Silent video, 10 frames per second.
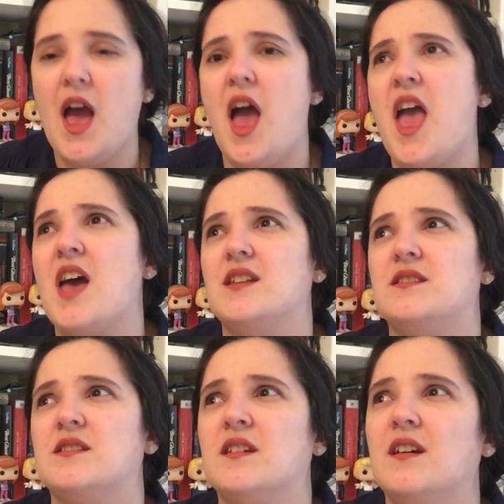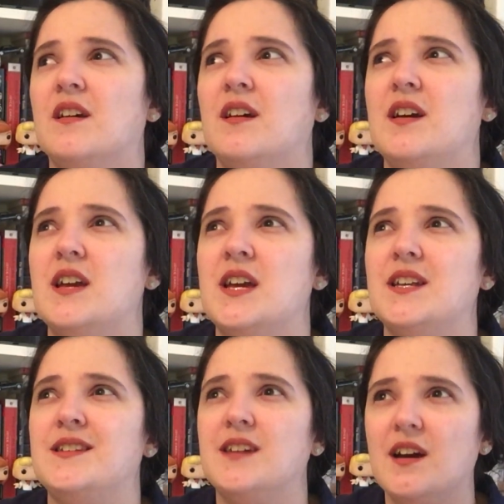And
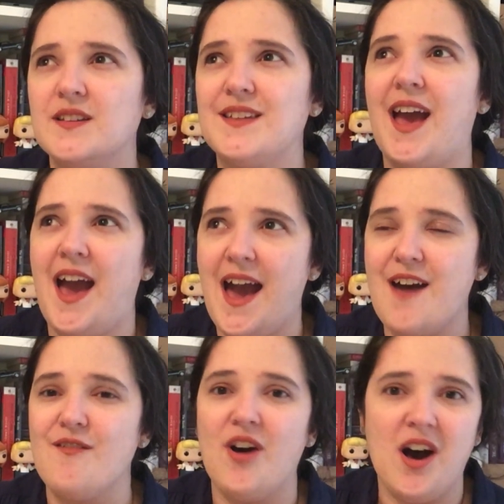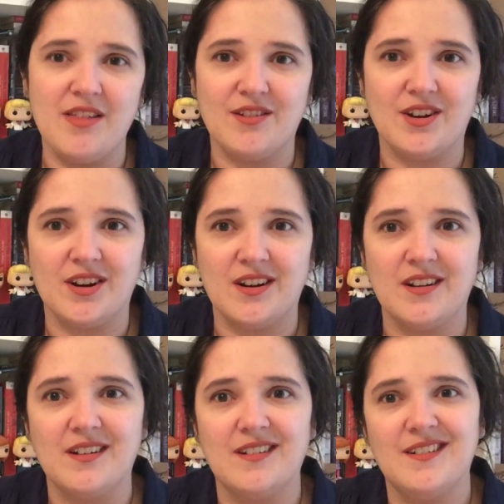it does have
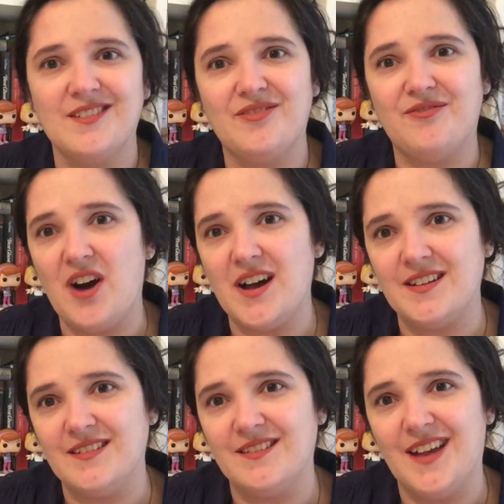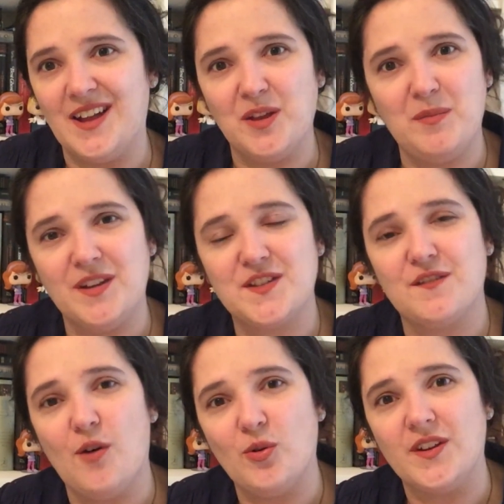other fun elements
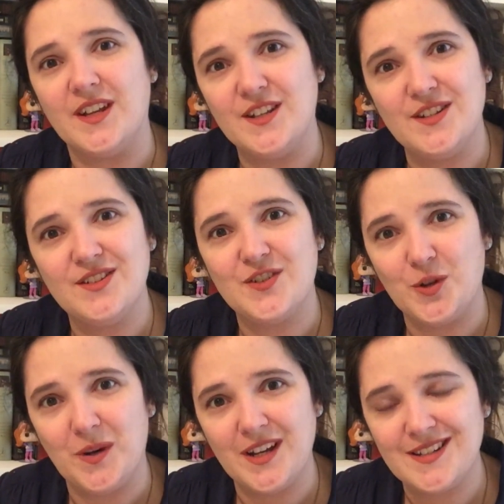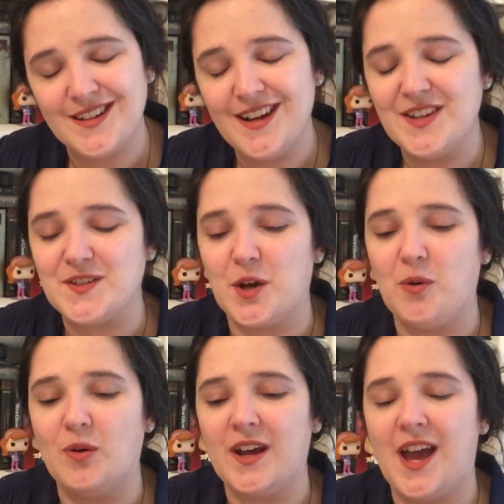folded into it.
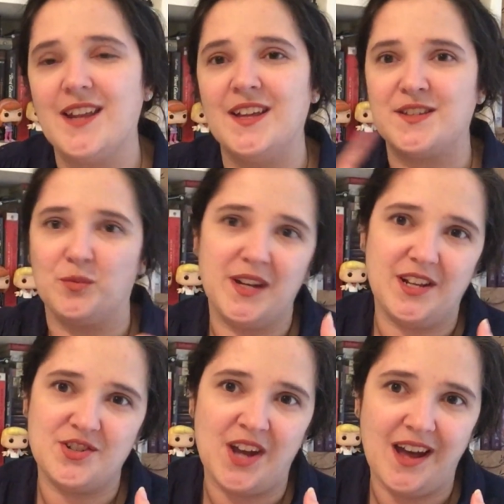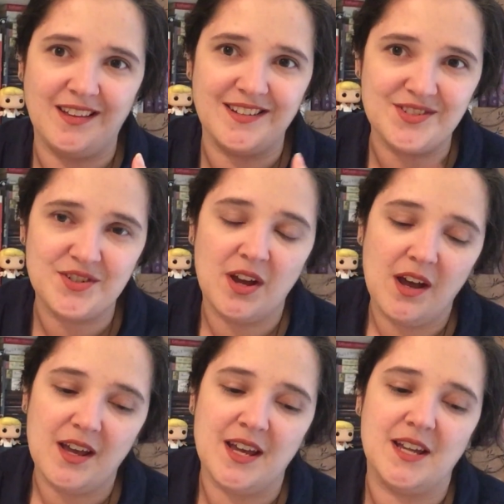So again, it's a reading challenge.
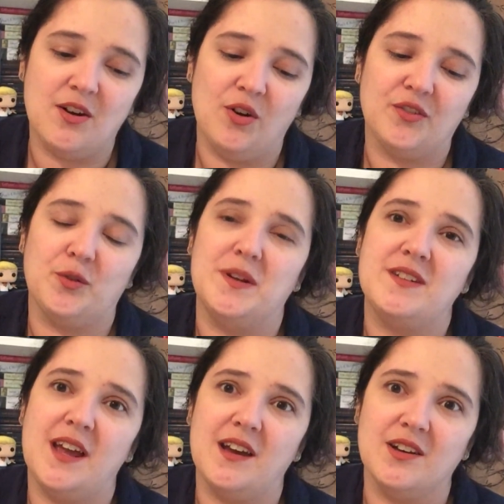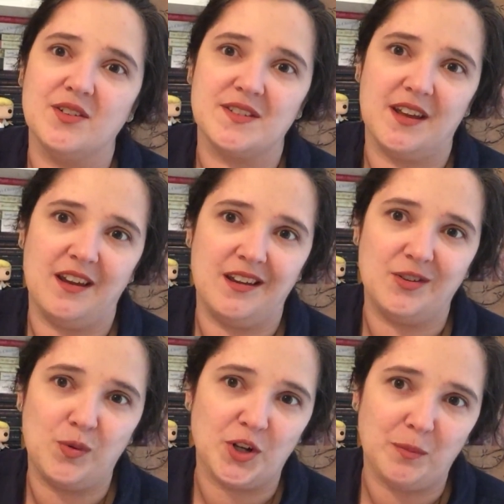It also entails a
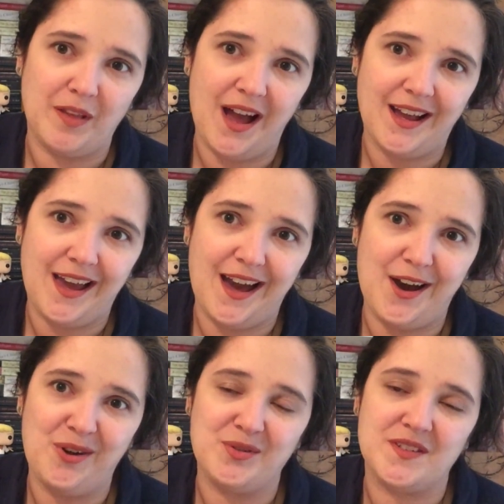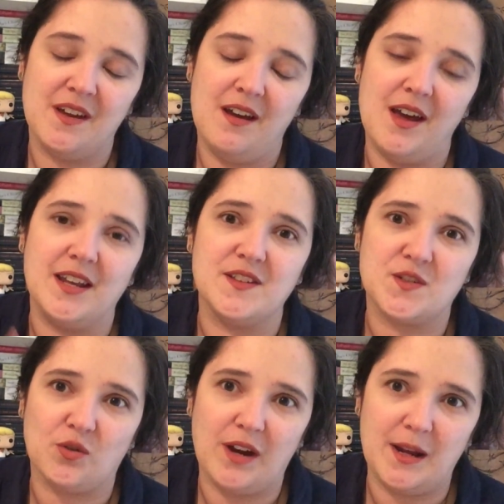Twitter blackout, an
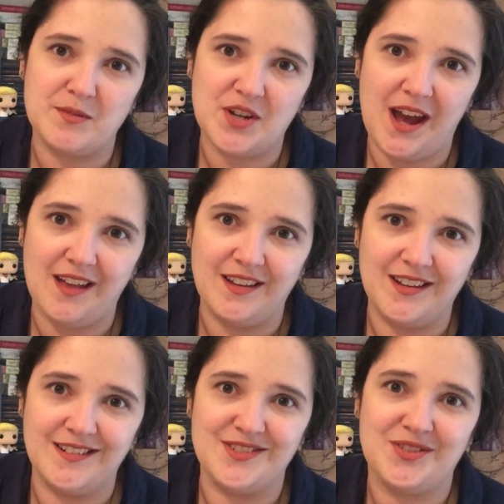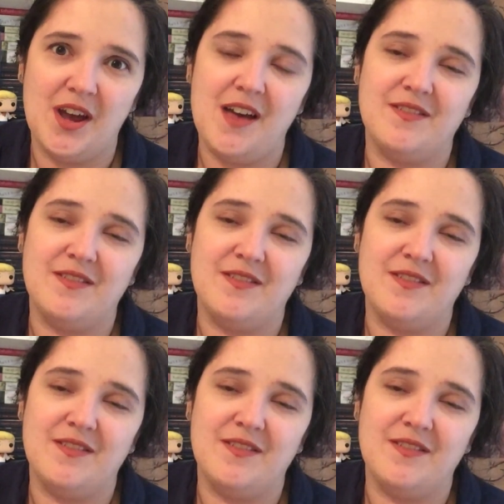Instagram challenge.